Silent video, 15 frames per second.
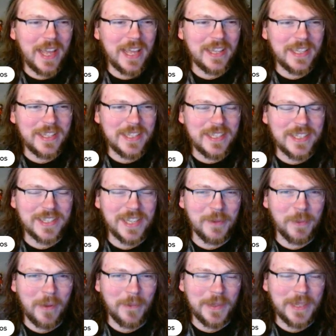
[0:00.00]
I think this is
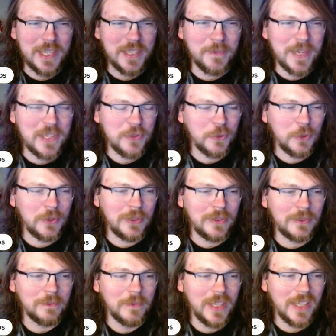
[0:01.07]
like probably his best
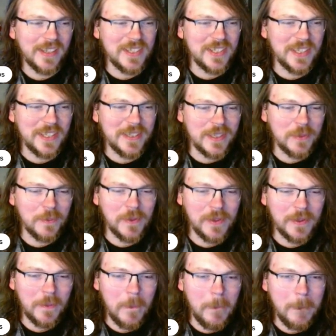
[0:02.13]
role, honestly, at this
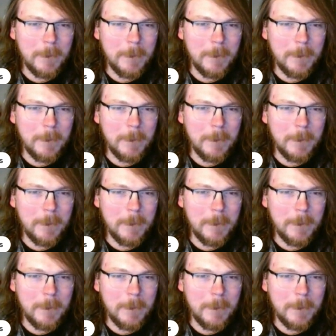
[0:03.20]
point.